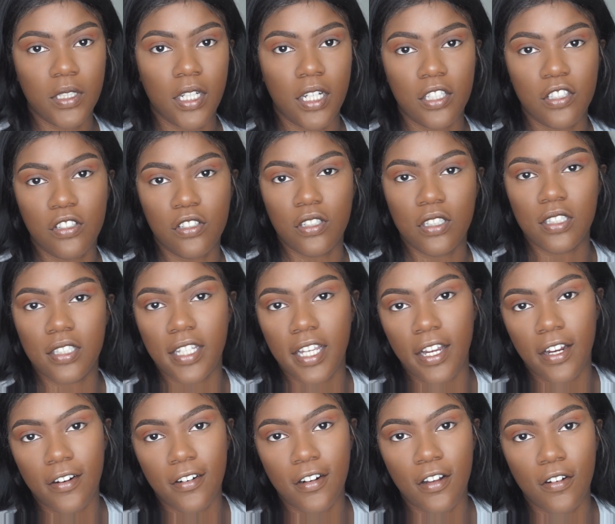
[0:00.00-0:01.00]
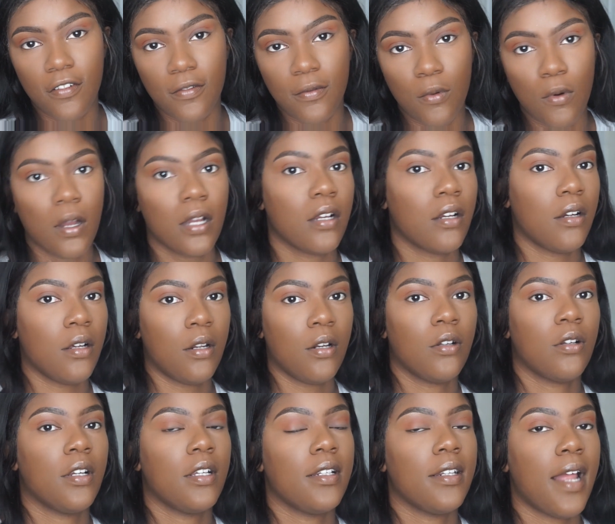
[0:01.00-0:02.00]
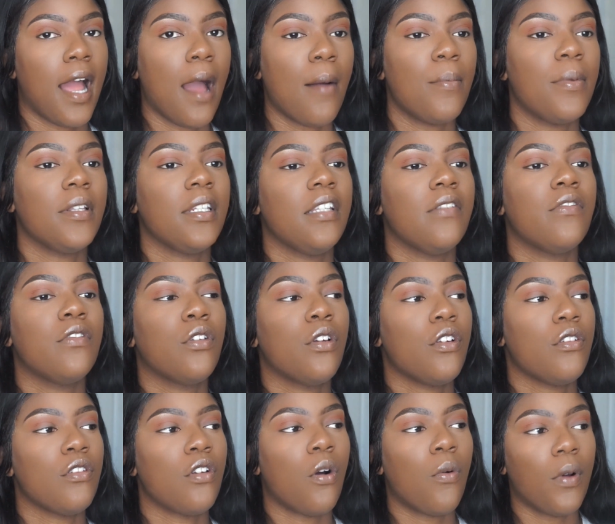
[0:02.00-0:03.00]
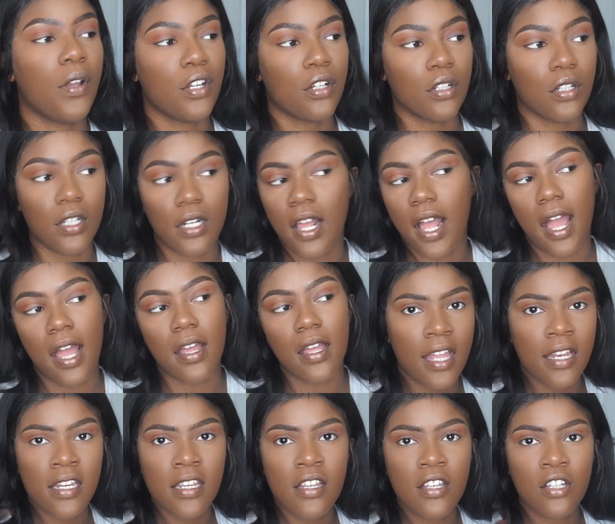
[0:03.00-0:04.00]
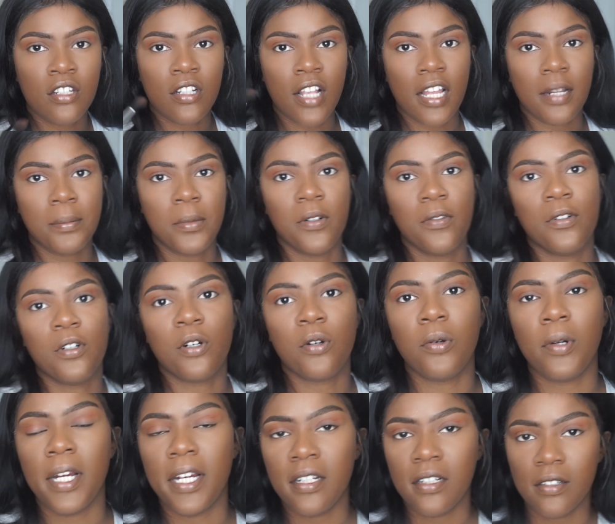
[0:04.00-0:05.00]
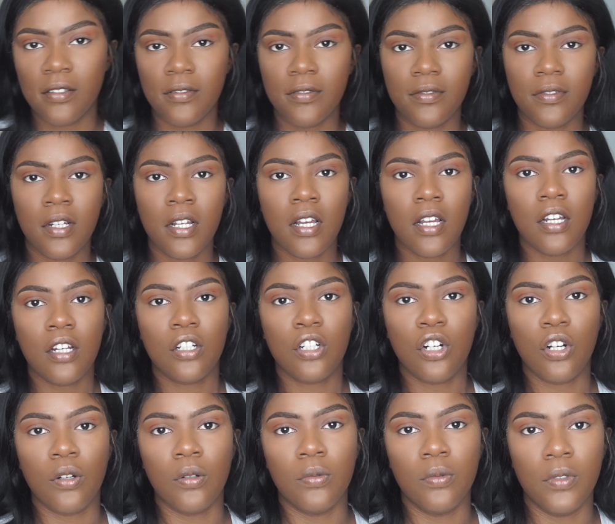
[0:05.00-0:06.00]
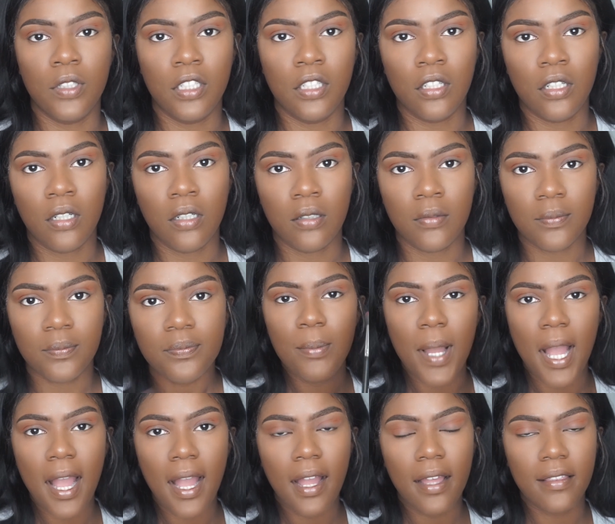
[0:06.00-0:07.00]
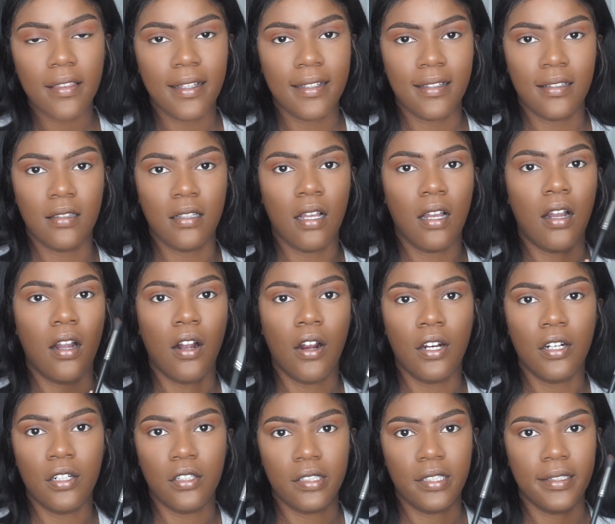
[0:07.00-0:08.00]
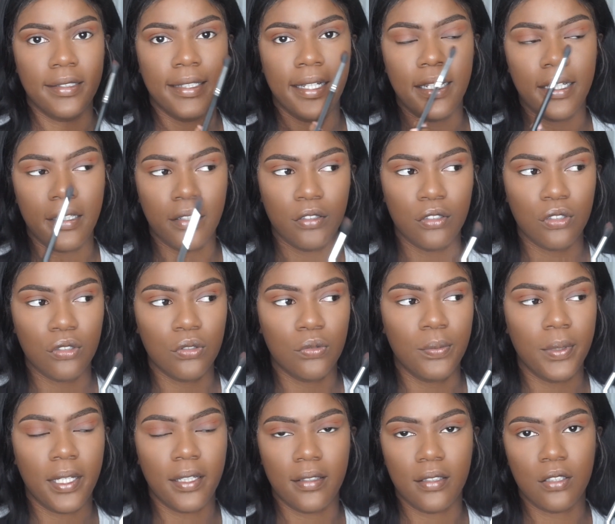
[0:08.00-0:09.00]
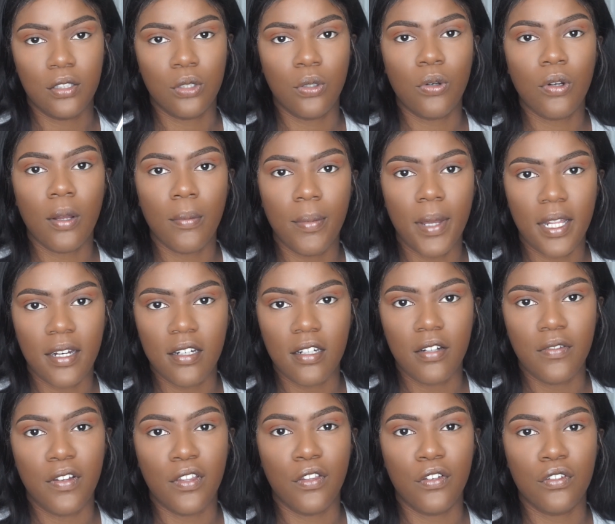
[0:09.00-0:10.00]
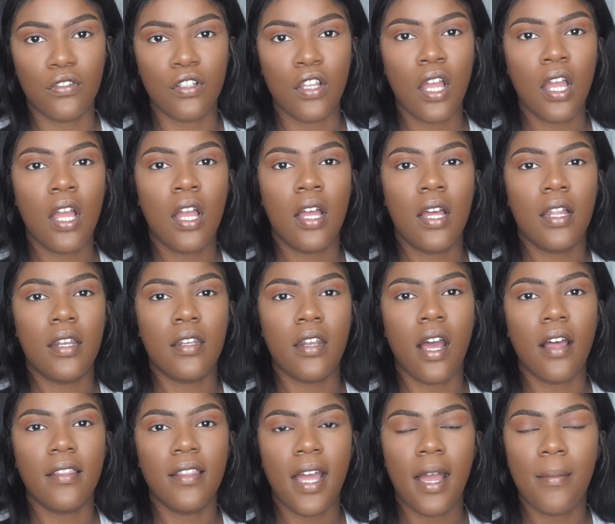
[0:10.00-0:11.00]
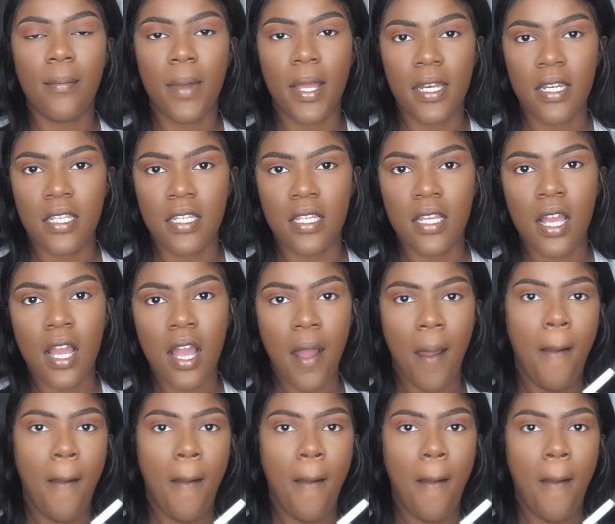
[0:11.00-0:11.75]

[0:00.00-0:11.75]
because you're scared of what could or couldn't happen, even though you know what you're good at. Any type of creative career path is a lot harder to get into because it's so competitive and there's not that many